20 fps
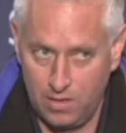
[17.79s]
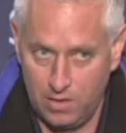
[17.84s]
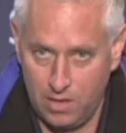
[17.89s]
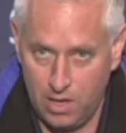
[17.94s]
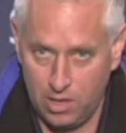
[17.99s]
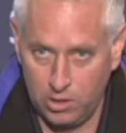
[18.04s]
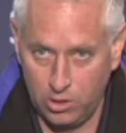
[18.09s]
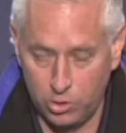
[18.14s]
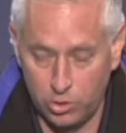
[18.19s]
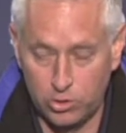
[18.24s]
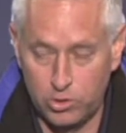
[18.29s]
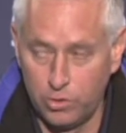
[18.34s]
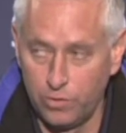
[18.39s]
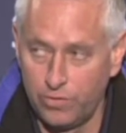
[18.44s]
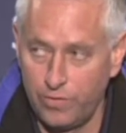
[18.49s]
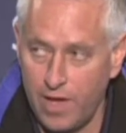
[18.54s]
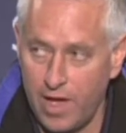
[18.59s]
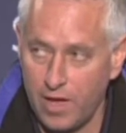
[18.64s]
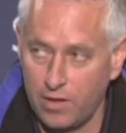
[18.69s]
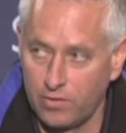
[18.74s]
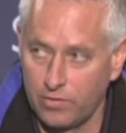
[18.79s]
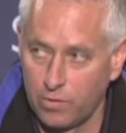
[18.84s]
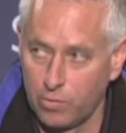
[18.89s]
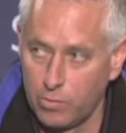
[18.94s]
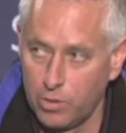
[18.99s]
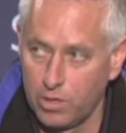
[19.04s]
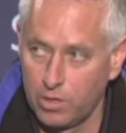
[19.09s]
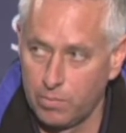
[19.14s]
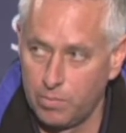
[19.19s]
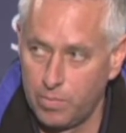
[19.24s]
a little too fast for
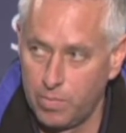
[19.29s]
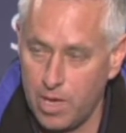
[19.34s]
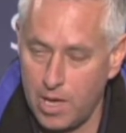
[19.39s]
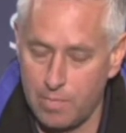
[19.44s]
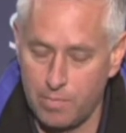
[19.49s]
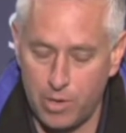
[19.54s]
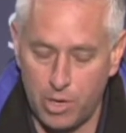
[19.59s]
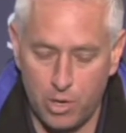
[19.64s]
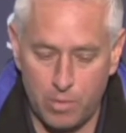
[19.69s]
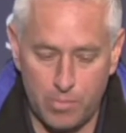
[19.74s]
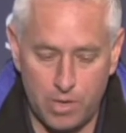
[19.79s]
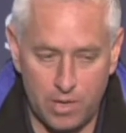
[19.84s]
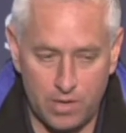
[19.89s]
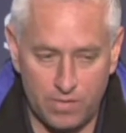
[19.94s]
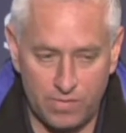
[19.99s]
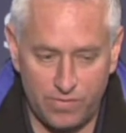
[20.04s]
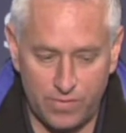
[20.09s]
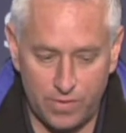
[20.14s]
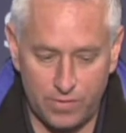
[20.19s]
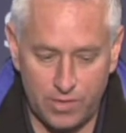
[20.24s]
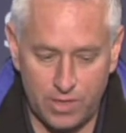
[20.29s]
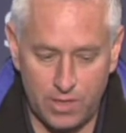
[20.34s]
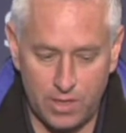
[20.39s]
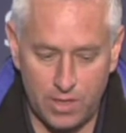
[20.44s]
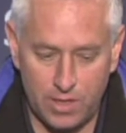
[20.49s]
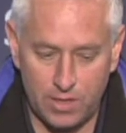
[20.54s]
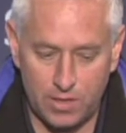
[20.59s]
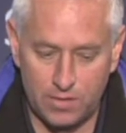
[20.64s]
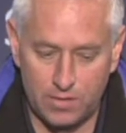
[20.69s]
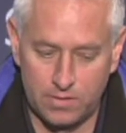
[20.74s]
me at Belmont in
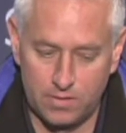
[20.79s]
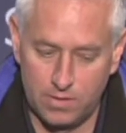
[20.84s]
58.